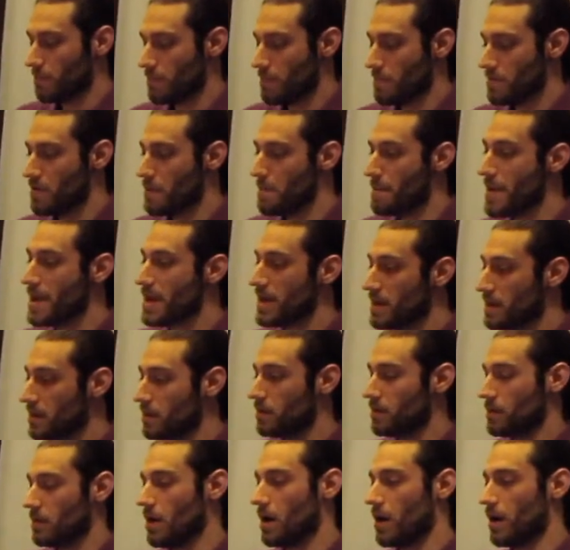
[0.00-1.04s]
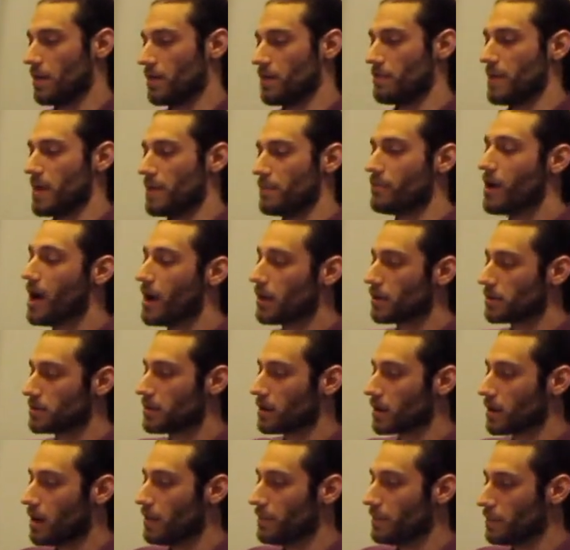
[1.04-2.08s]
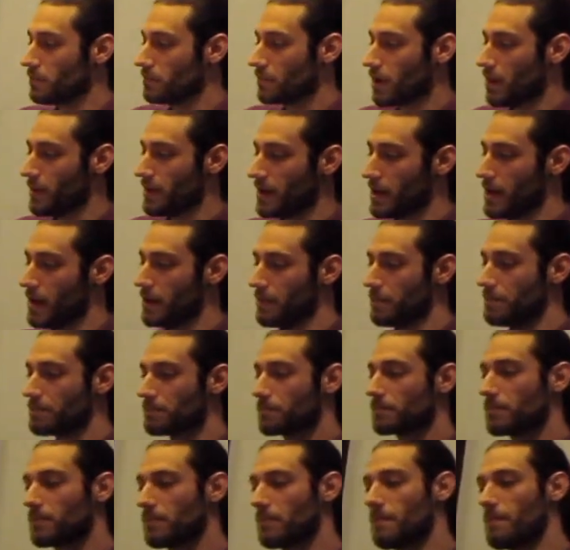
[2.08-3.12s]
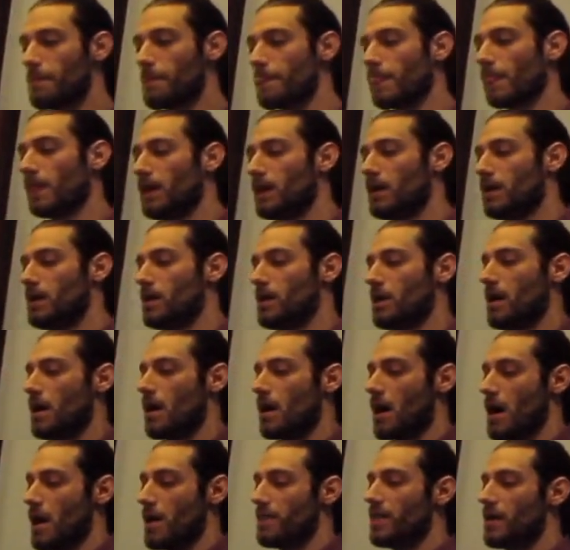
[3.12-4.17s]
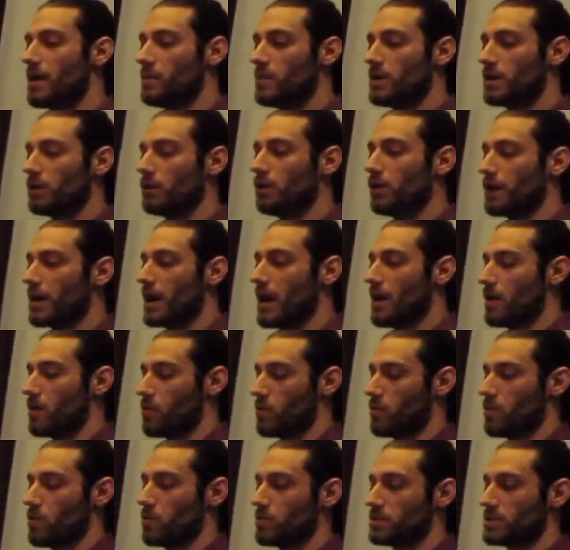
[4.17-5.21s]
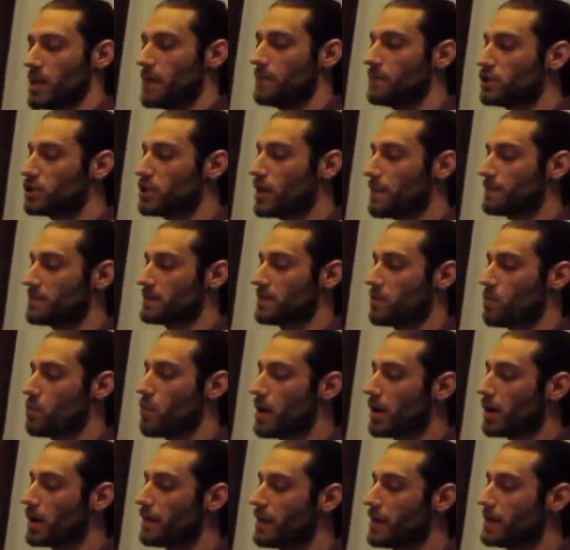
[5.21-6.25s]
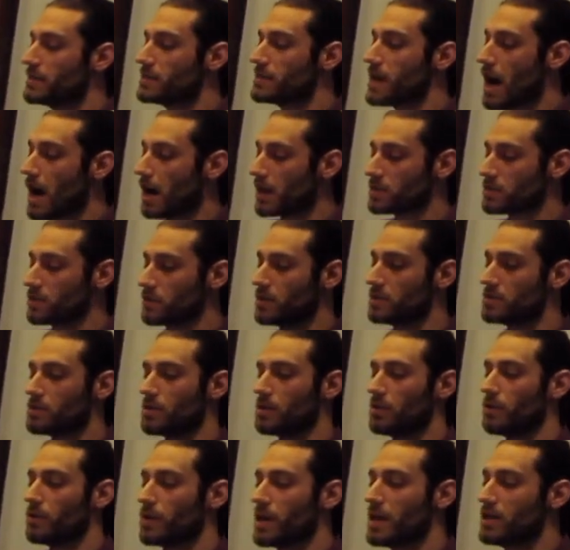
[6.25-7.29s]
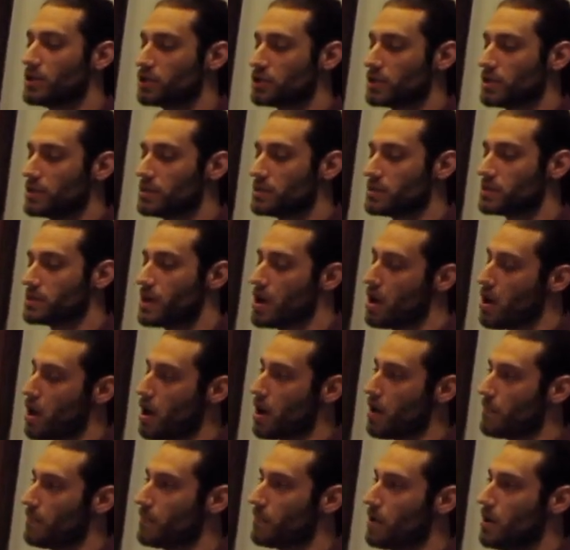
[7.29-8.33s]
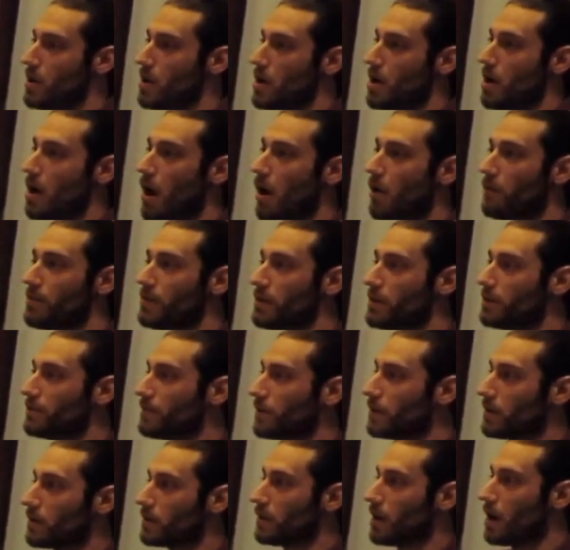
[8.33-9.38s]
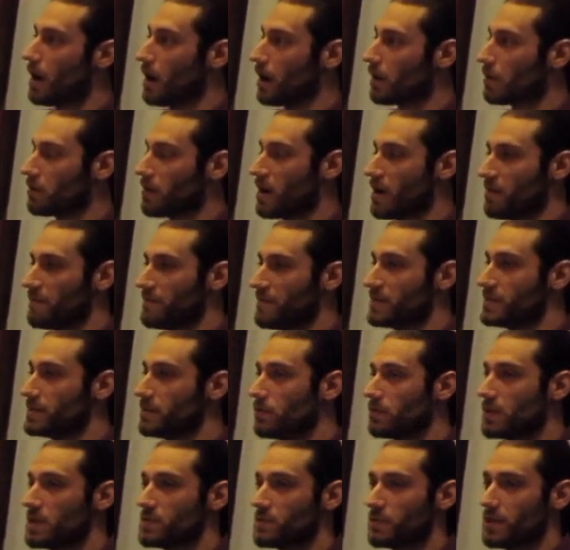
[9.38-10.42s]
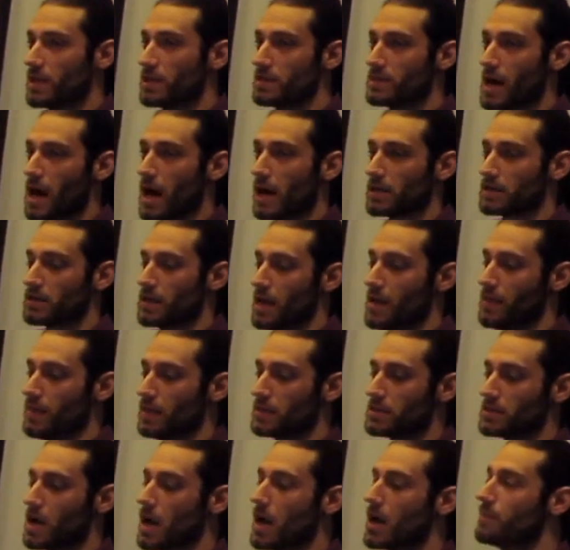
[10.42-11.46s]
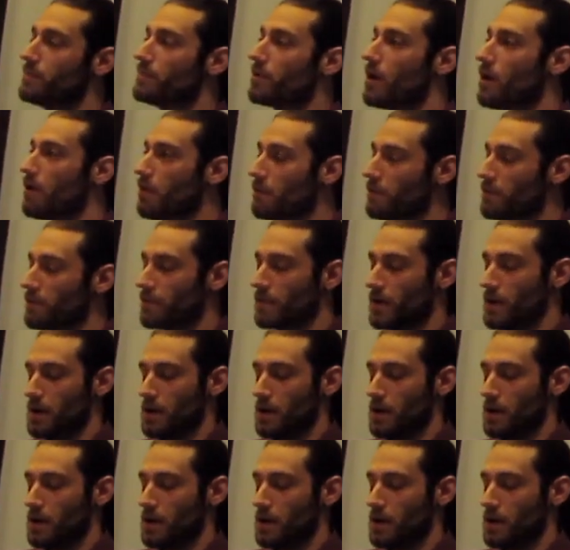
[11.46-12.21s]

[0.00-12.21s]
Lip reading: the main product that coming in. Then we can look at those same ships and where do they dock. So these are the locations of the different kind of facilities where they docked and the type of